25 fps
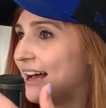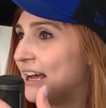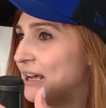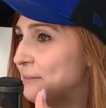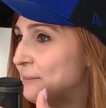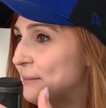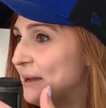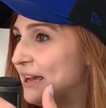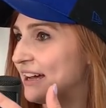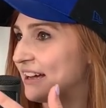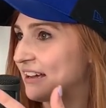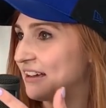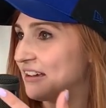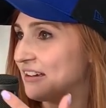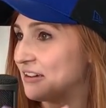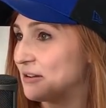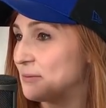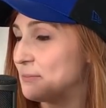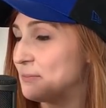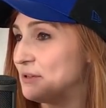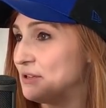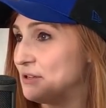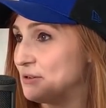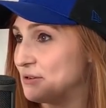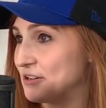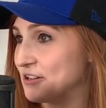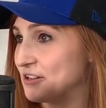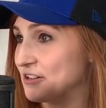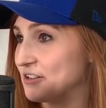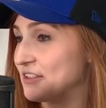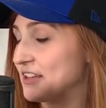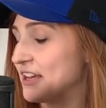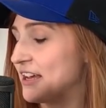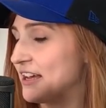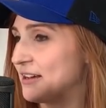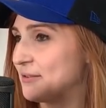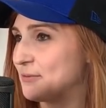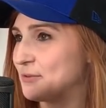iMac computer
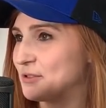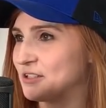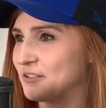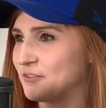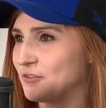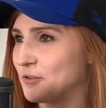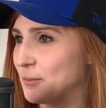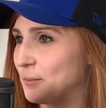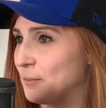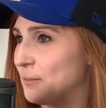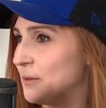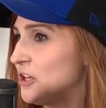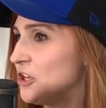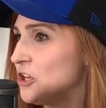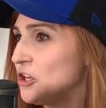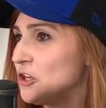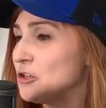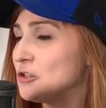that was from